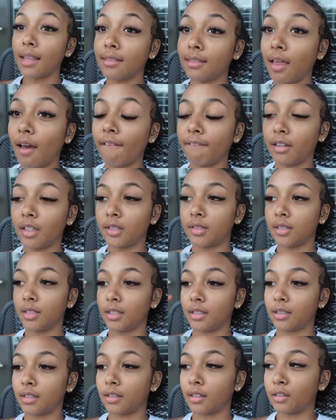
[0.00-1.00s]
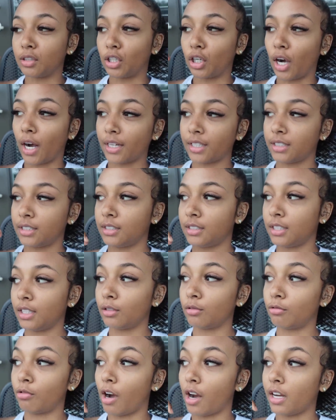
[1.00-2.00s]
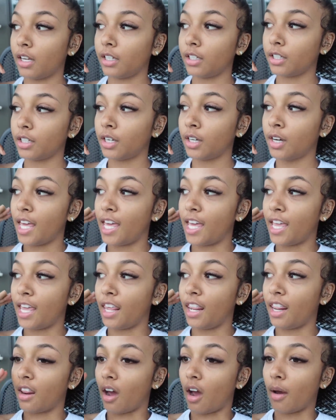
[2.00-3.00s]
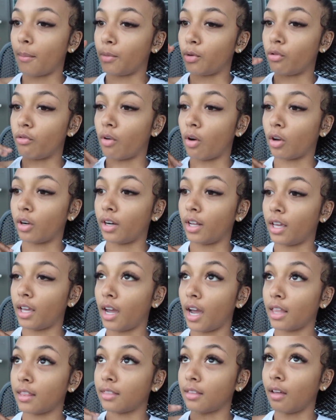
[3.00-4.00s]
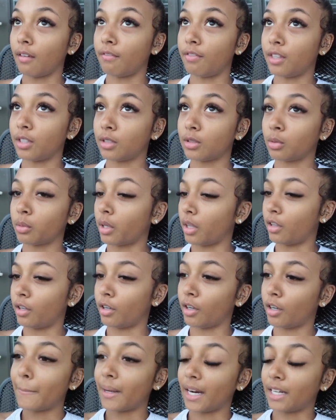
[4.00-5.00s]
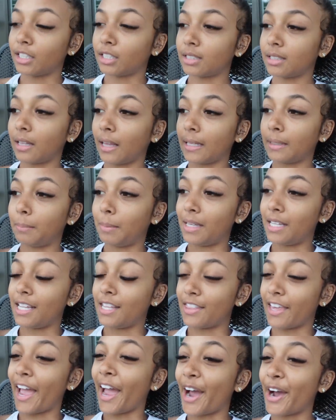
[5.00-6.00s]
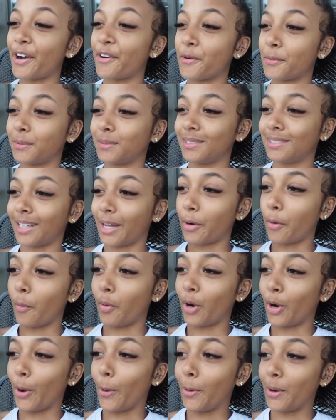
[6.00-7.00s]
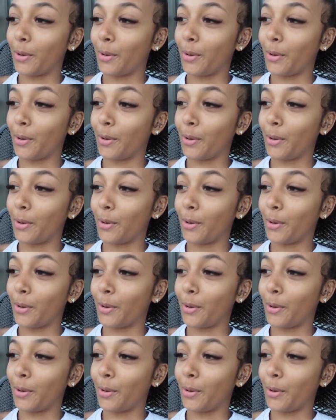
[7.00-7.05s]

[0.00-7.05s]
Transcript: love listening to thunder. I could sit right here and not move all day. I love this weather, but I just like being in the house. I don't want to go